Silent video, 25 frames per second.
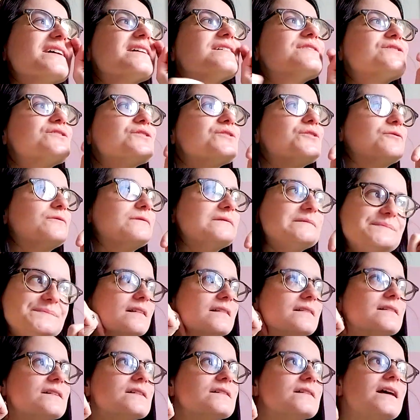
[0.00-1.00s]
to
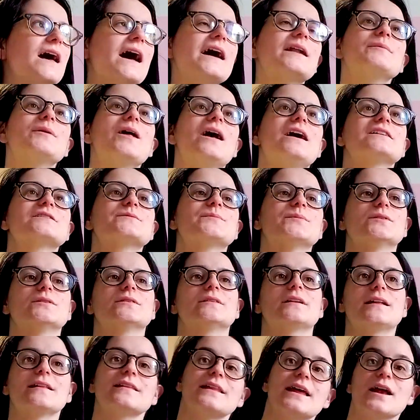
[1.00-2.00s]
the animal hospital
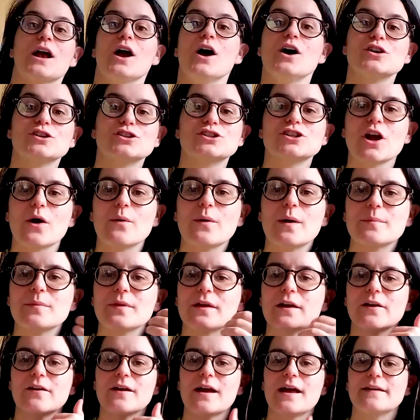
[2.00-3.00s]
and I like show up
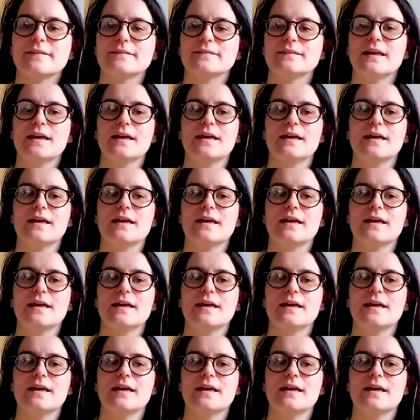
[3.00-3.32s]
there and